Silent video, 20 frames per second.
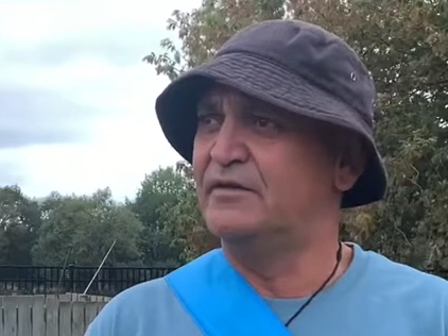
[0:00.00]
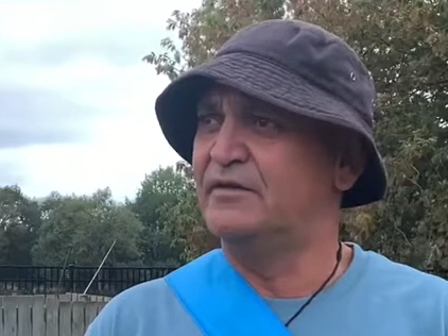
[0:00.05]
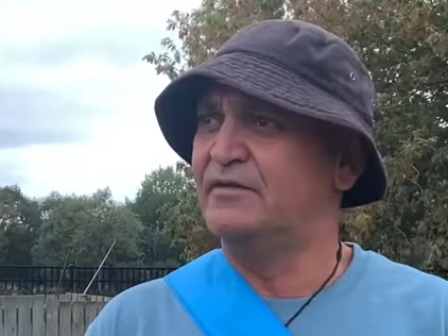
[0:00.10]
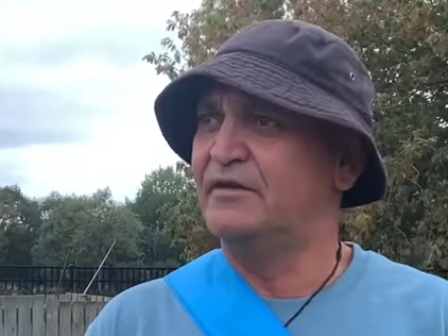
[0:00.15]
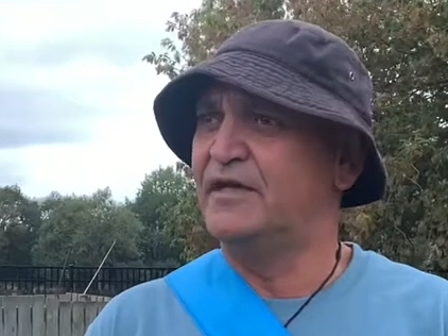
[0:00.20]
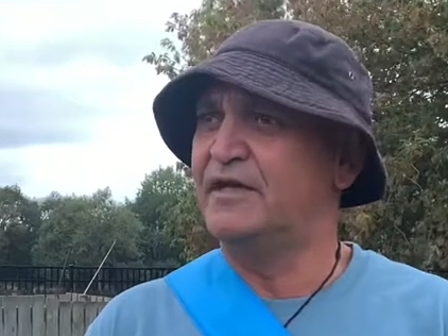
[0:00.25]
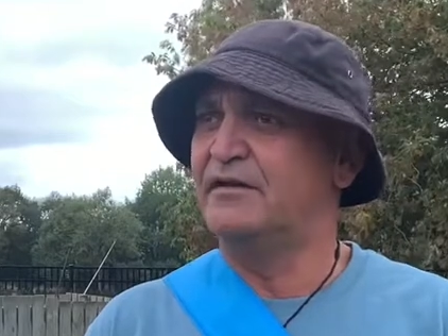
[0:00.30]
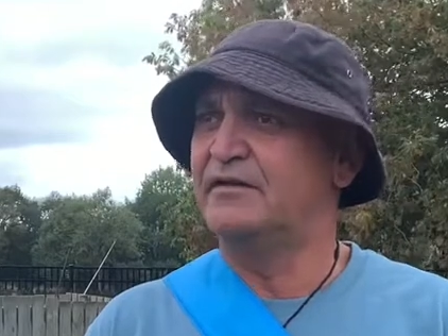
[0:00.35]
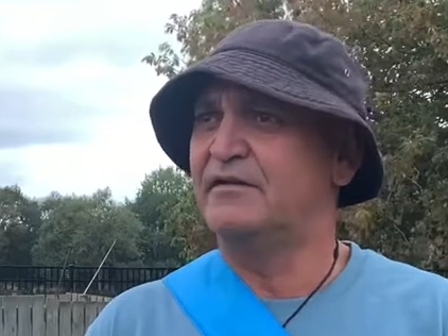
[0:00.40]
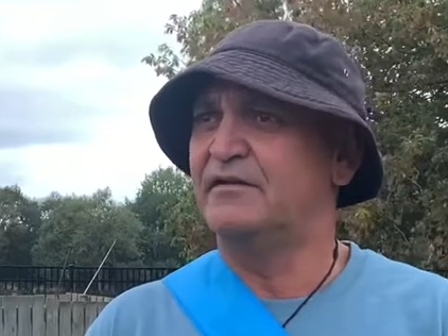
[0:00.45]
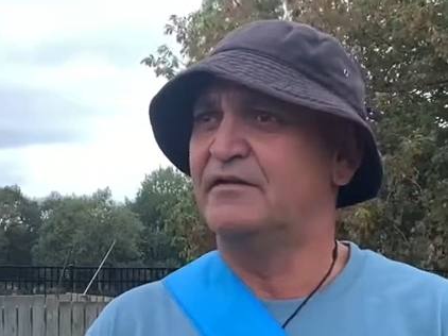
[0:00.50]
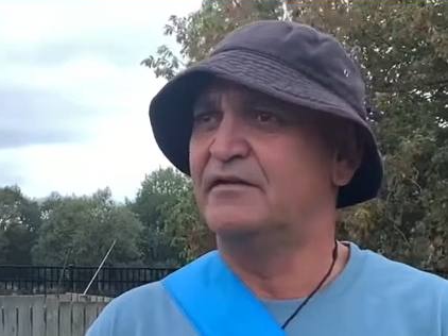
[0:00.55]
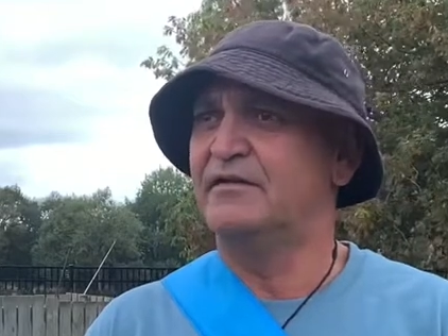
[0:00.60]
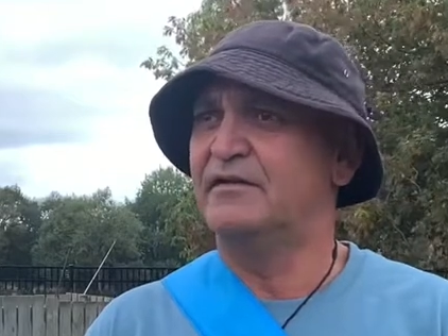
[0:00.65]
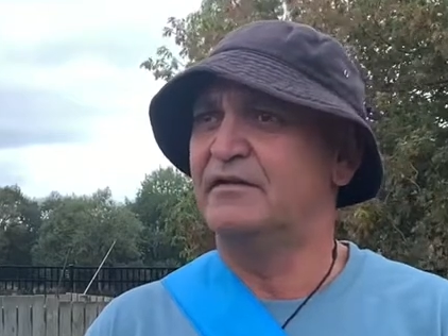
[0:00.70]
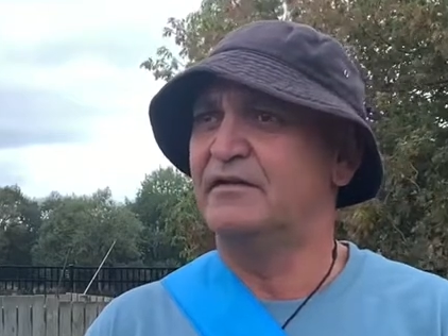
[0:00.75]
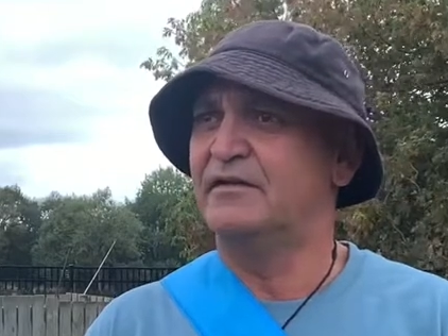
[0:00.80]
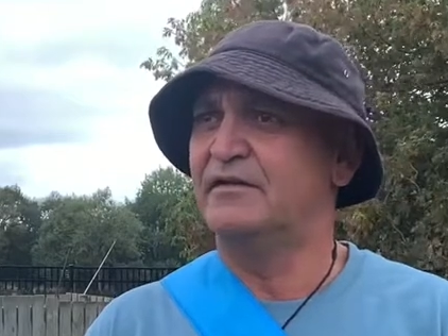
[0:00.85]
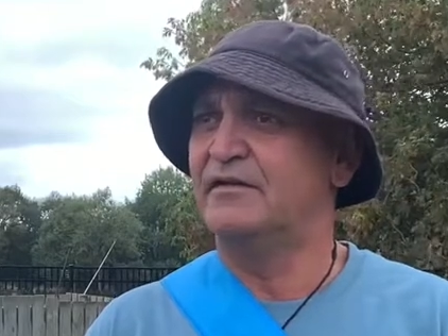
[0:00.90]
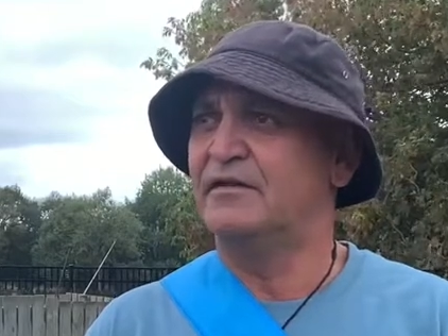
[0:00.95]
that
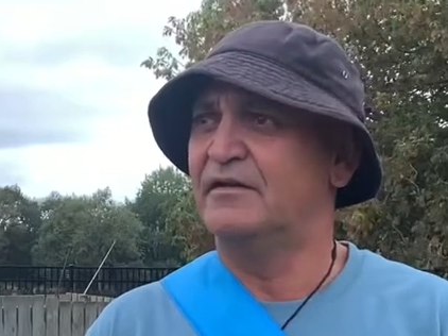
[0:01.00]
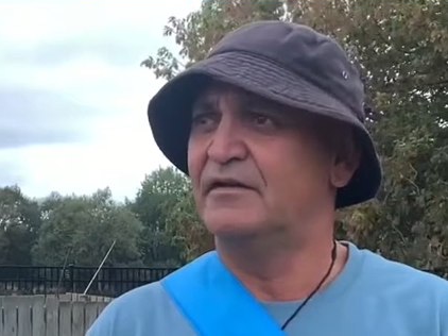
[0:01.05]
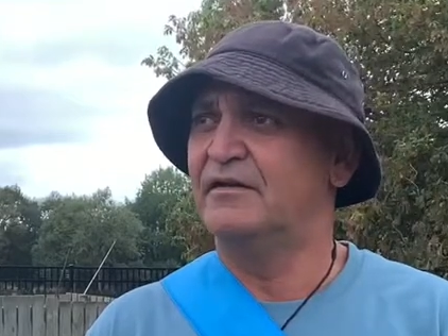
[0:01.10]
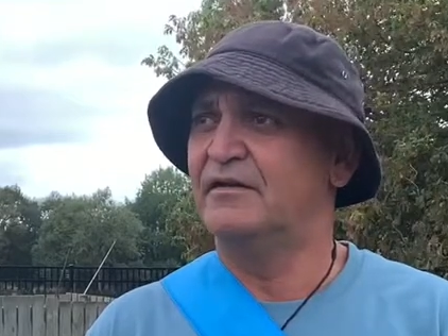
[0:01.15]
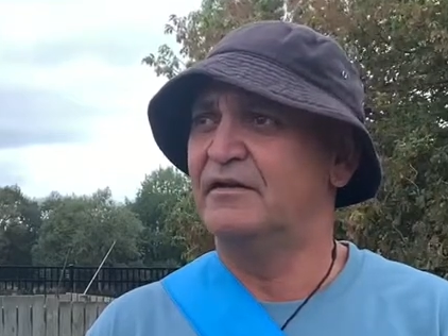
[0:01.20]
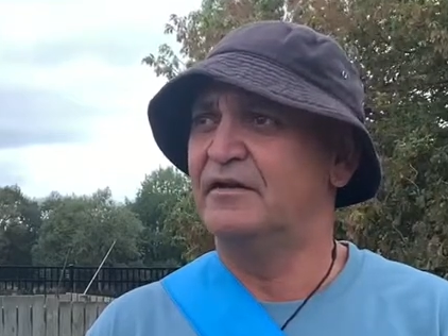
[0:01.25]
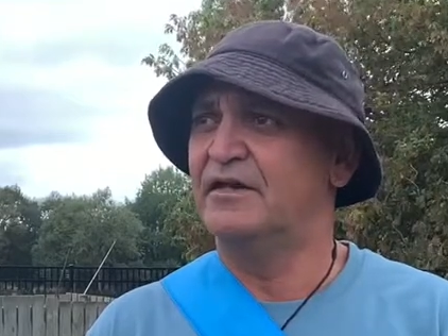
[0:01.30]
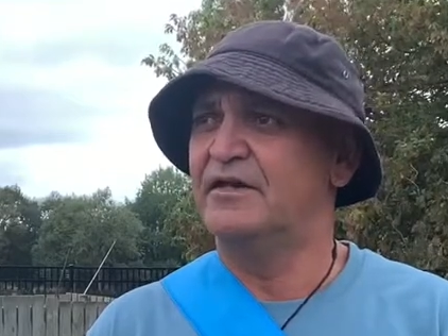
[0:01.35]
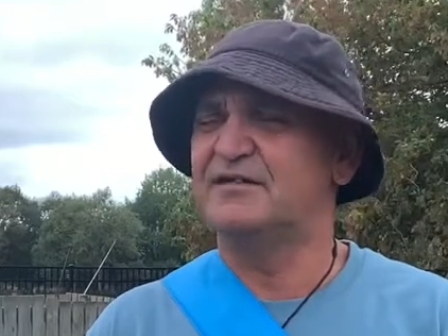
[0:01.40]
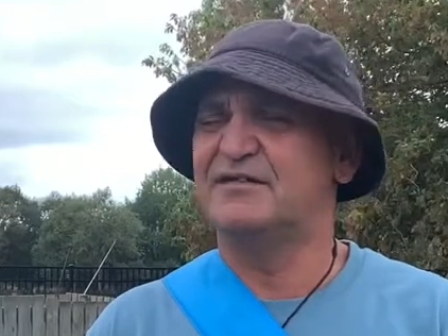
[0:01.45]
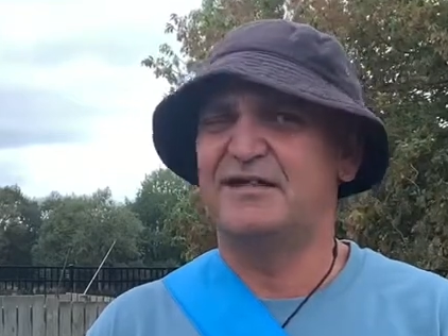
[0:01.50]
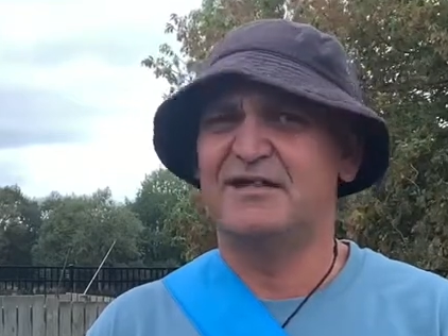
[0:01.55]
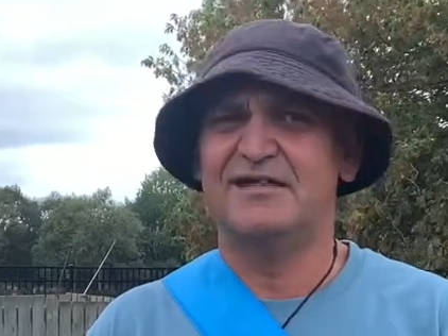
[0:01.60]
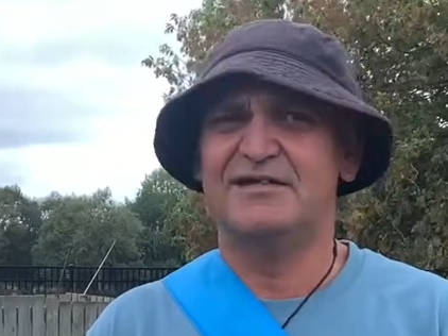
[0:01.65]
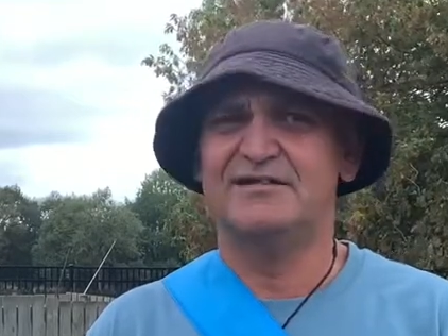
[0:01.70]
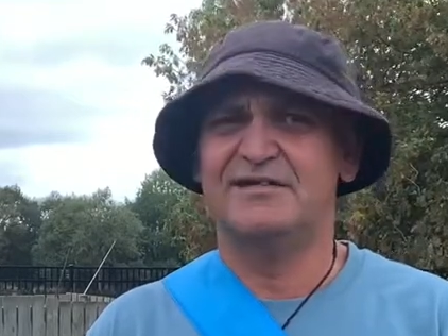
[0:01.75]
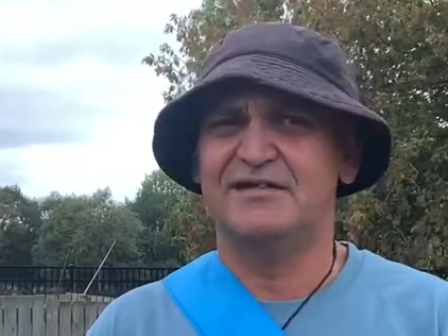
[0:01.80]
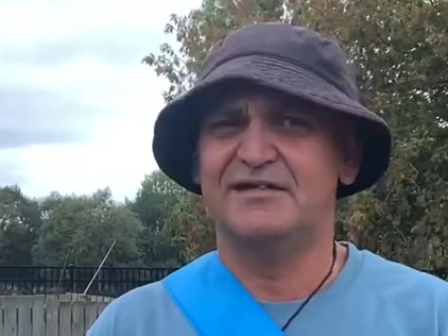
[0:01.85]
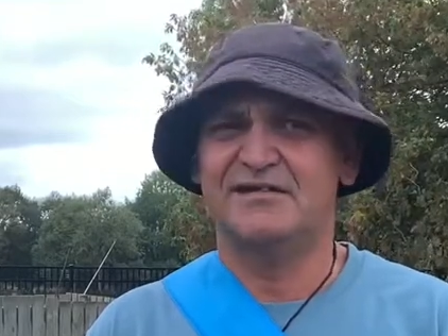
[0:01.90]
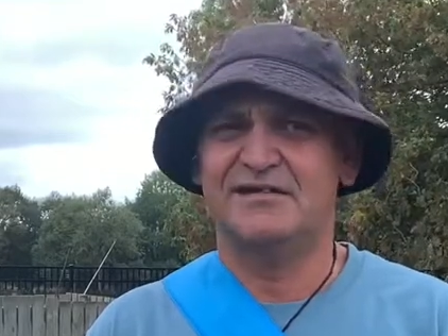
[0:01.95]
it's
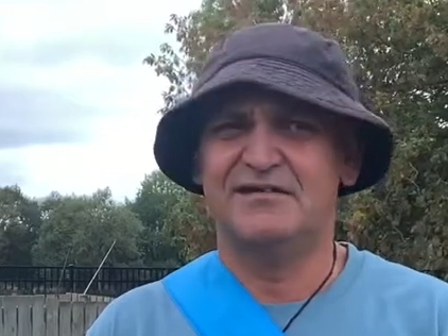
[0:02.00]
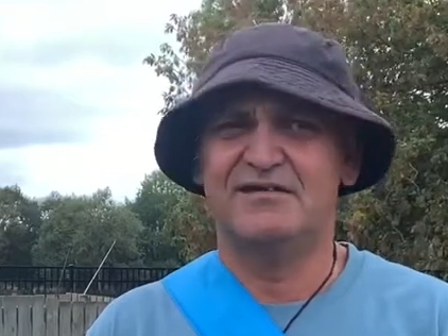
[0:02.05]
easy.